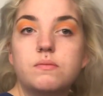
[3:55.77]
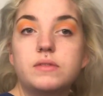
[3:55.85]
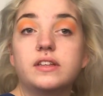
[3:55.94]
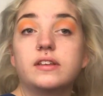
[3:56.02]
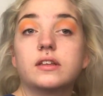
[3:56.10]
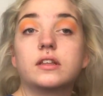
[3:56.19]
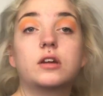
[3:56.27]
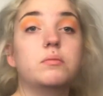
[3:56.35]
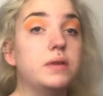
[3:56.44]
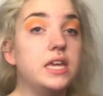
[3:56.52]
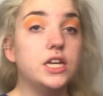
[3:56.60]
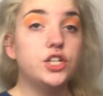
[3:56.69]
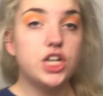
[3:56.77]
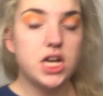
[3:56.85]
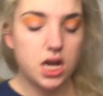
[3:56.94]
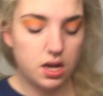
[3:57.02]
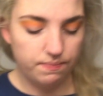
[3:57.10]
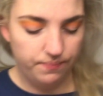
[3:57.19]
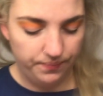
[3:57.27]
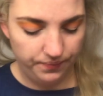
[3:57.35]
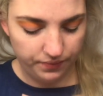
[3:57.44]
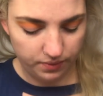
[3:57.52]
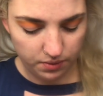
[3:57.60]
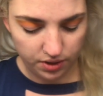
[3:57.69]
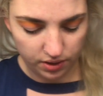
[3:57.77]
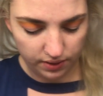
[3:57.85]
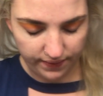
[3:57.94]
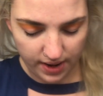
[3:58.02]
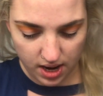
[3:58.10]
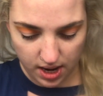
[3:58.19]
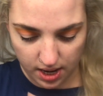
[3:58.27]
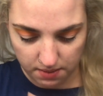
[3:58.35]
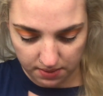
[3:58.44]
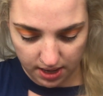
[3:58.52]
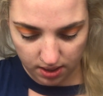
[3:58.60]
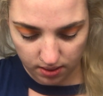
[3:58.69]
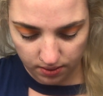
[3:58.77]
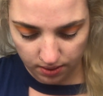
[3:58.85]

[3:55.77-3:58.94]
this is a little peachy, which is fine, but